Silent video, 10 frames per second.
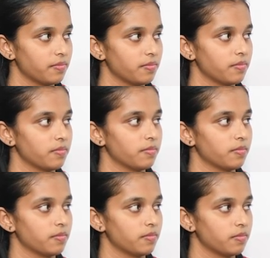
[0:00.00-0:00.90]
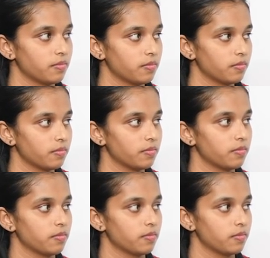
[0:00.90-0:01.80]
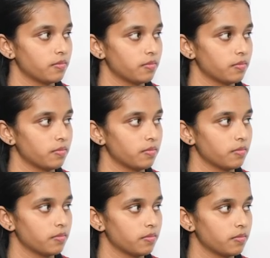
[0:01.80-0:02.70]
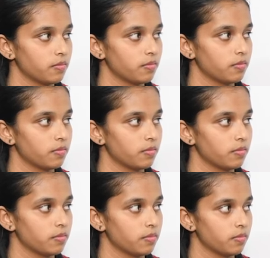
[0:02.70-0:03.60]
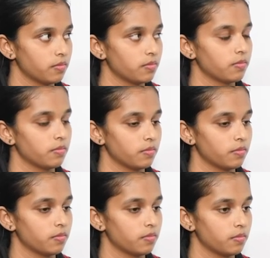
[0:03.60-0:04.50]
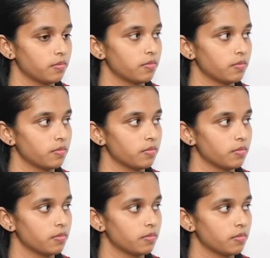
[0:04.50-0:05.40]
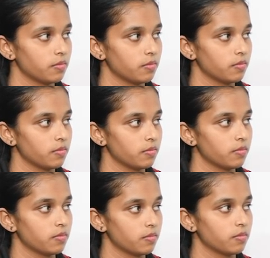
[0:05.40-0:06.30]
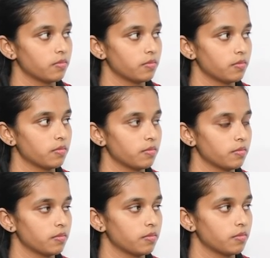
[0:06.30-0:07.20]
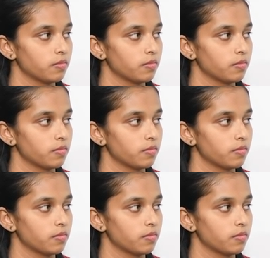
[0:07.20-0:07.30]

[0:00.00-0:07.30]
No words are spoken by the person on screen.